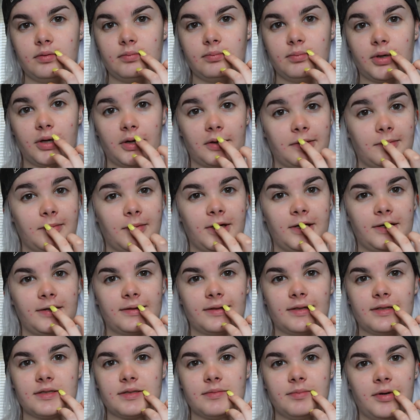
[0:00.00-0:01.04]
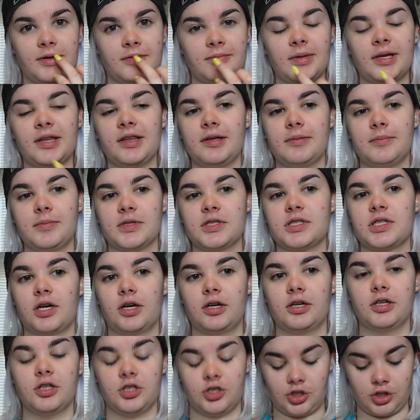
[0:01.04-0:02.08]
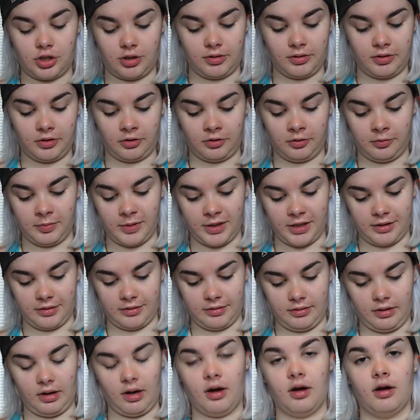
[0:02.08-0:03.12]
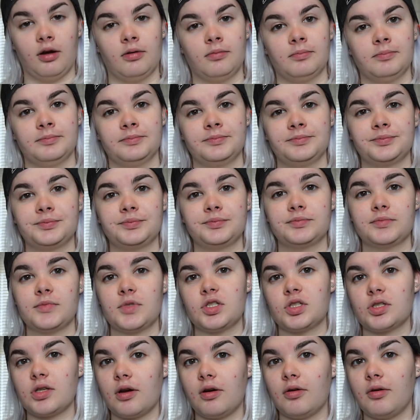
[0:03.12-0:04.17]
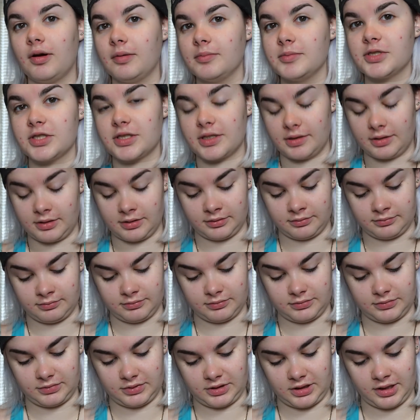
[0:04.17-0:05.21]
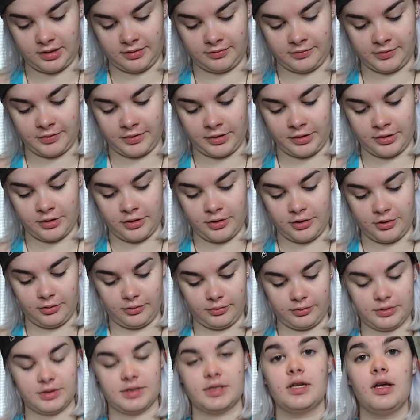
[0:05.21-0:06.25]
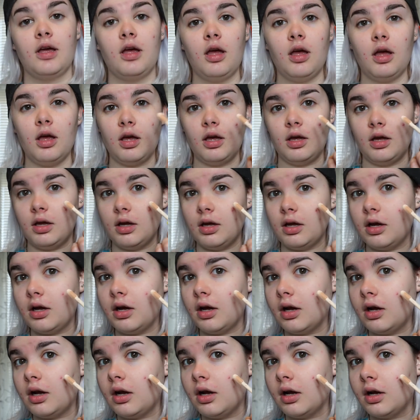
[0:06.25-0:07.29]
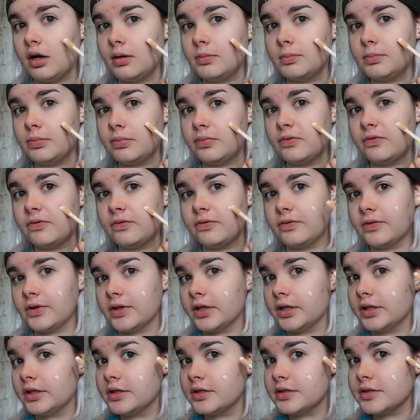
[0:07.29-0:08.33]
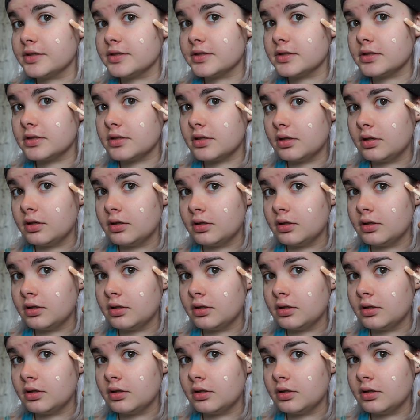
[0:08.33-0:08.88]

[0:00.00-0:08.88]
birthmark that's above my lip is starting to show a little bit. So I'm just gonna cover those up first.